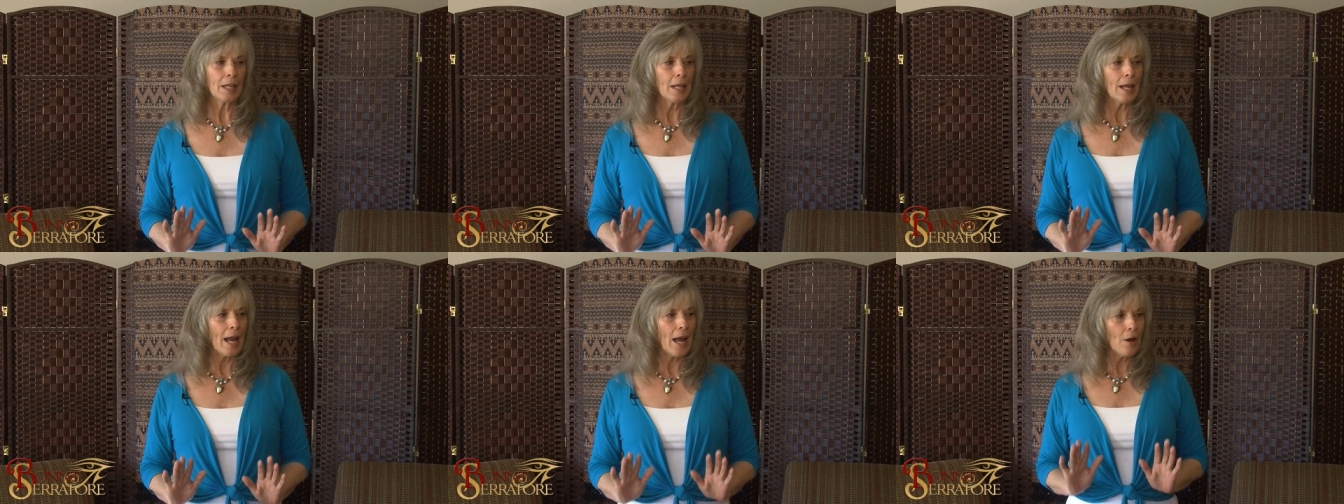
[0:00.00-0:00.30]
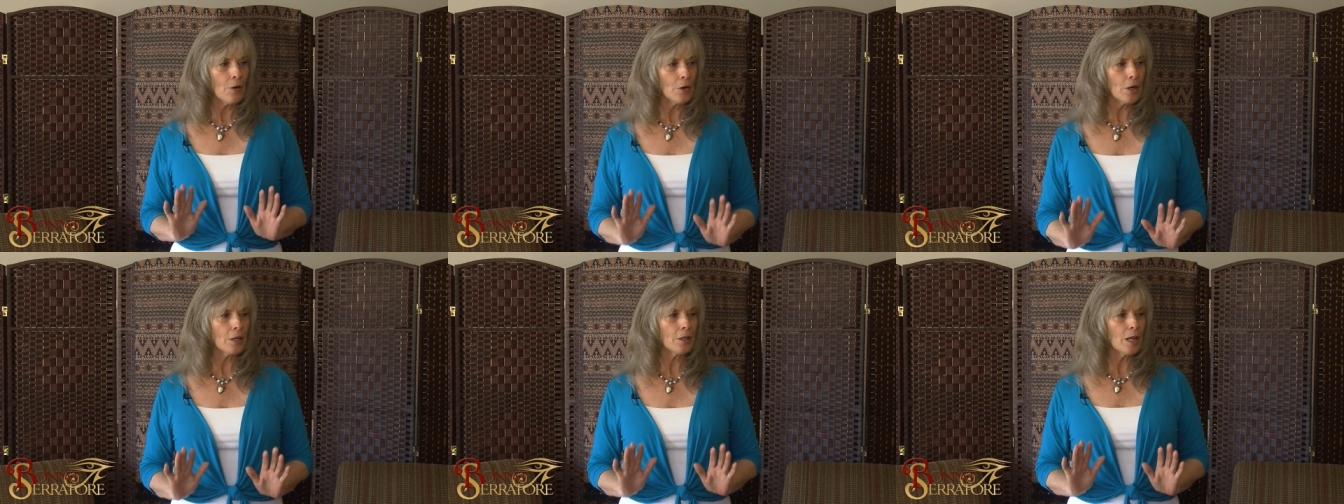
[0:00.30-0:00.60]

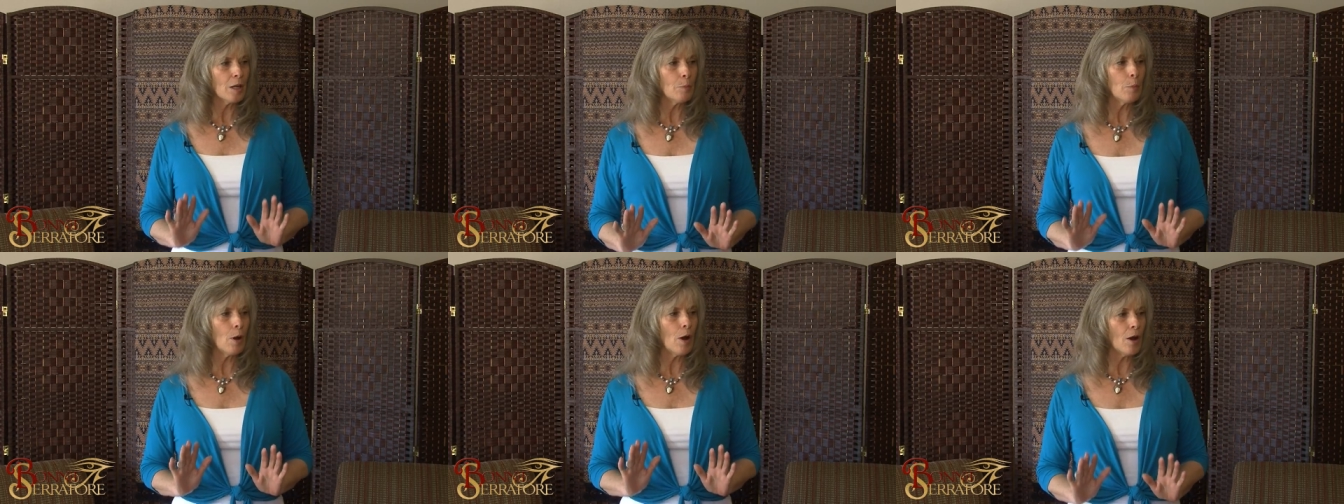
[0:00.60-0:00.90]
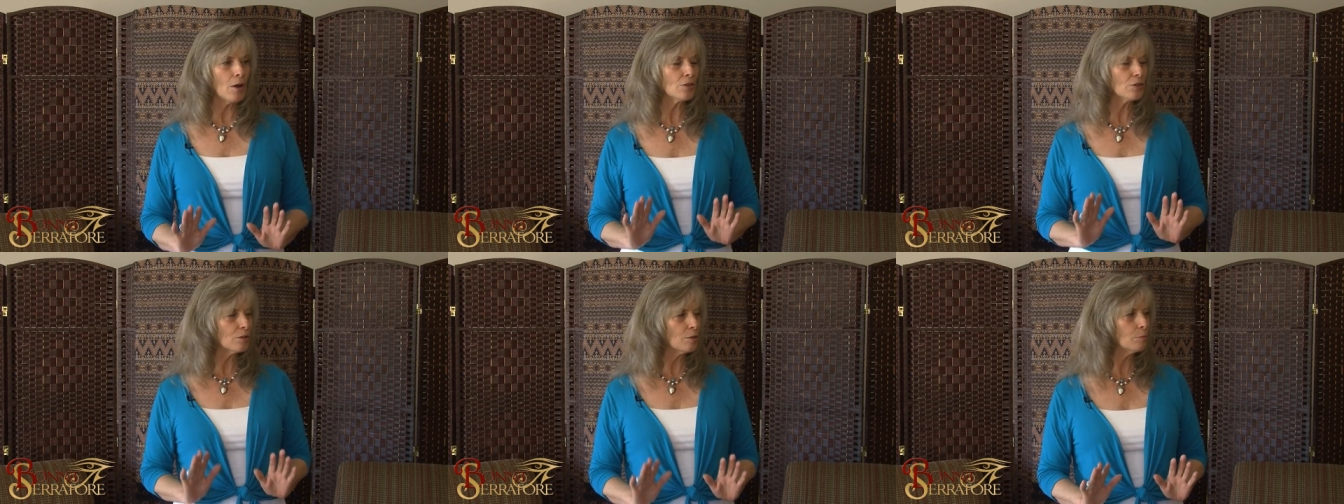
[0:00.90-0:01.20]
how can I
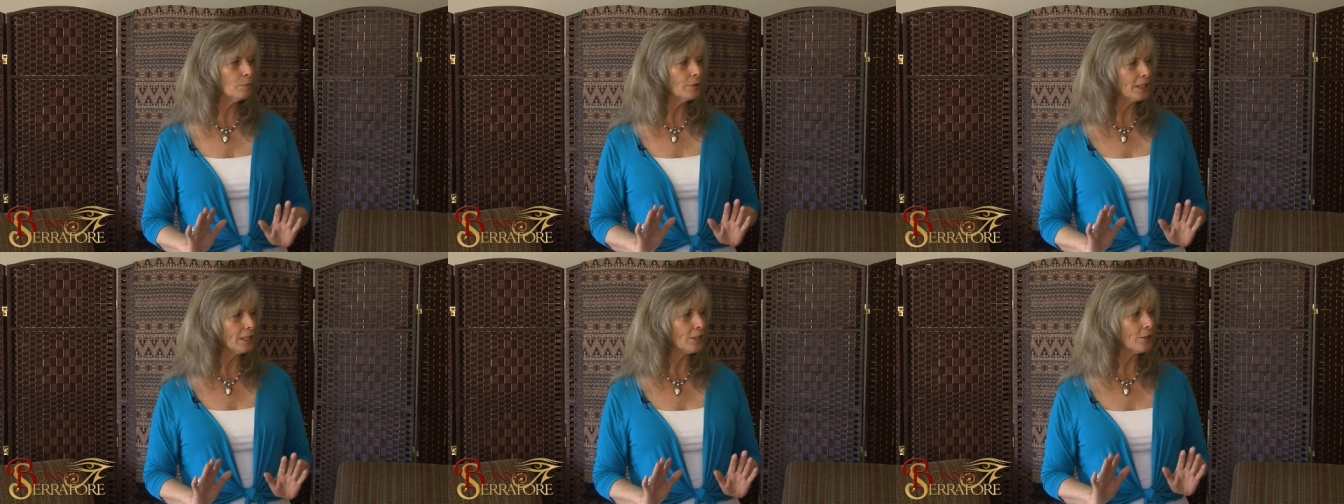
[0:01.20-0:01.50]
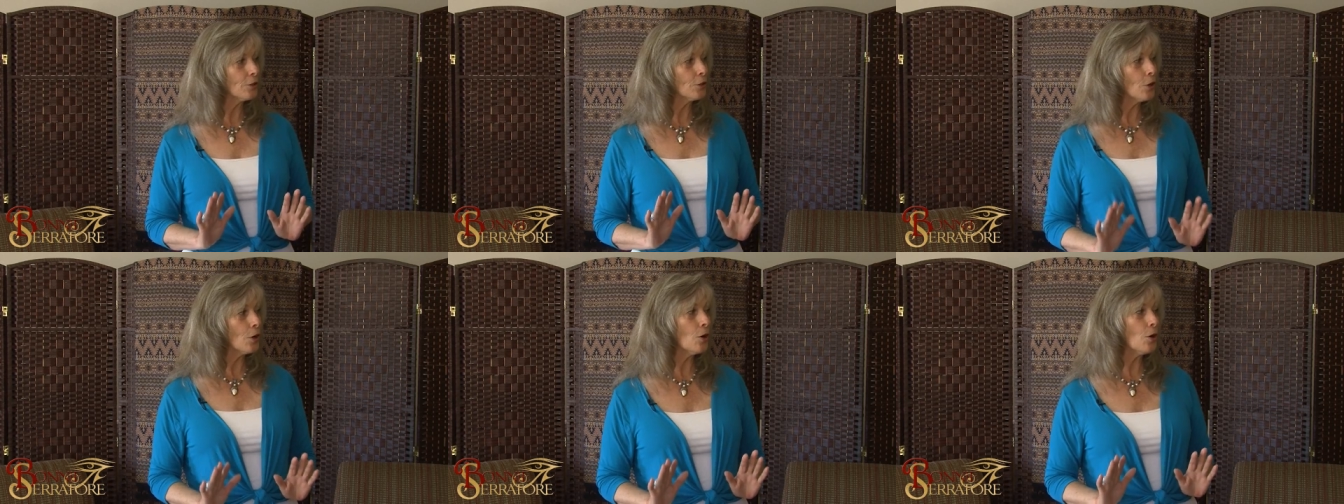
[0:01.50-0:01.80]
possibly
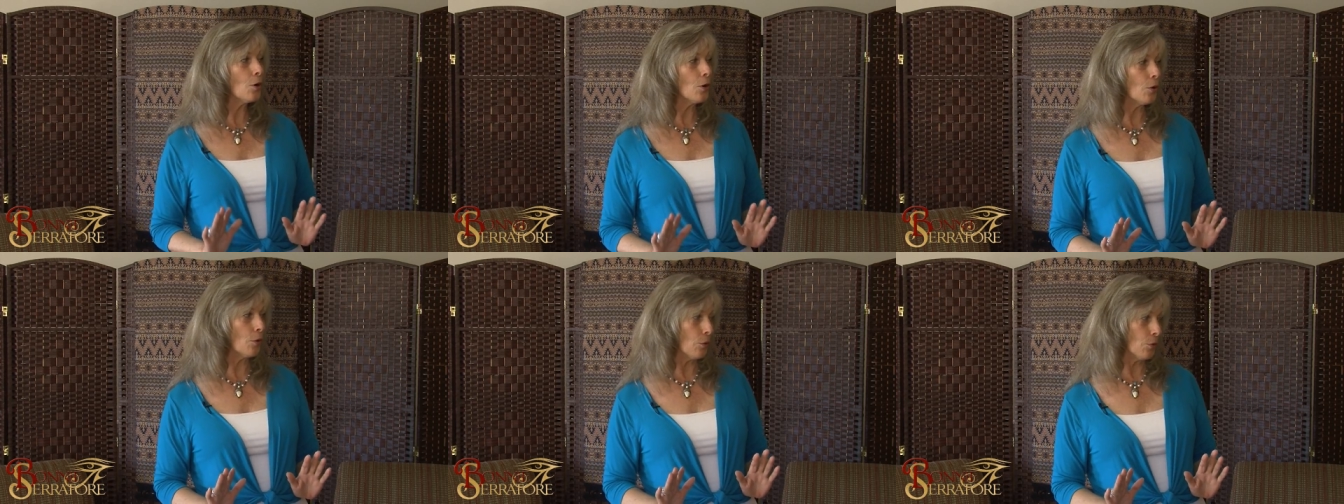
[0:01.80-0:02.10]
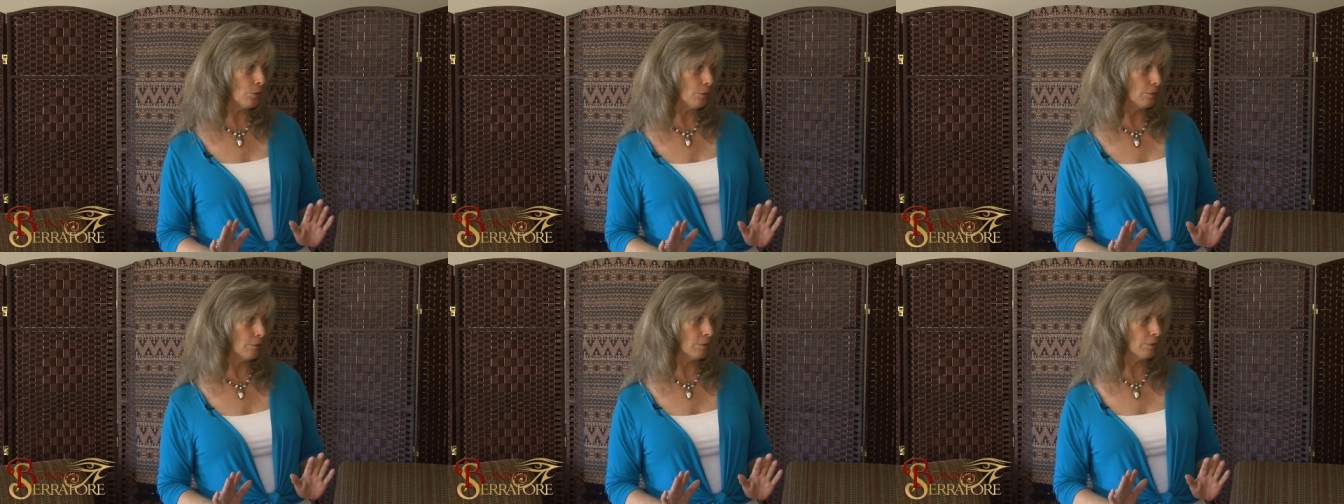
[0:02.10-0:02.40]
know